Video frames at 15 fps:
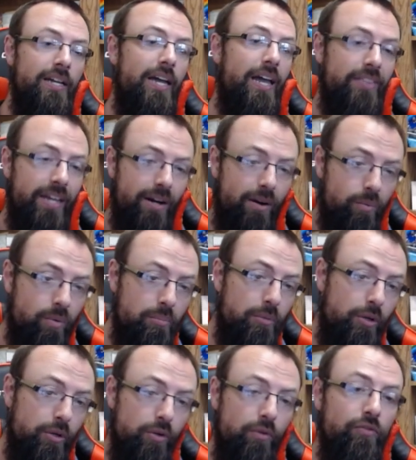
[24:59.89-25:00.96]
And they are
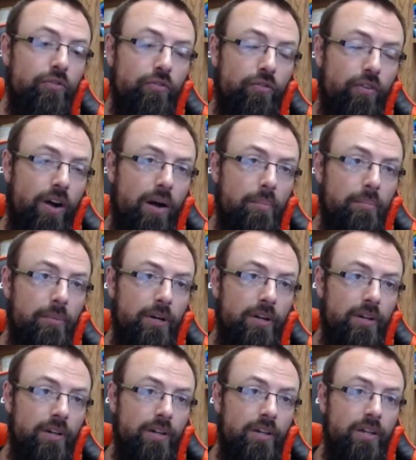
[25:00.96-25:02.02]
removed from
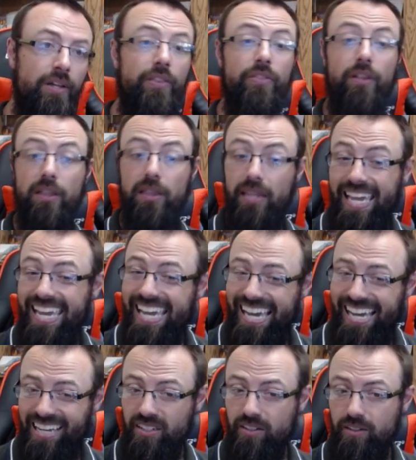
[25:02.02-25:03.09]
the
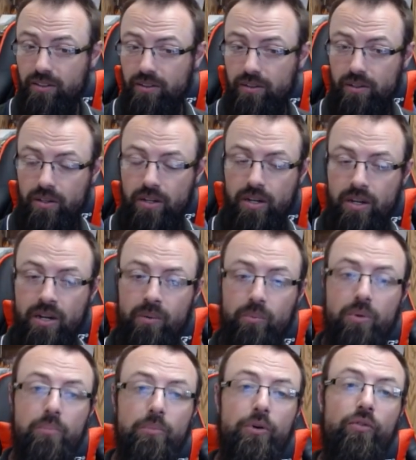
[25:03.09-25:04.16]
land,
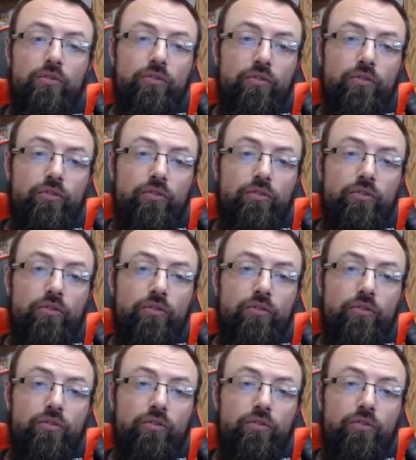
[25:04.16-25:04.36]
removed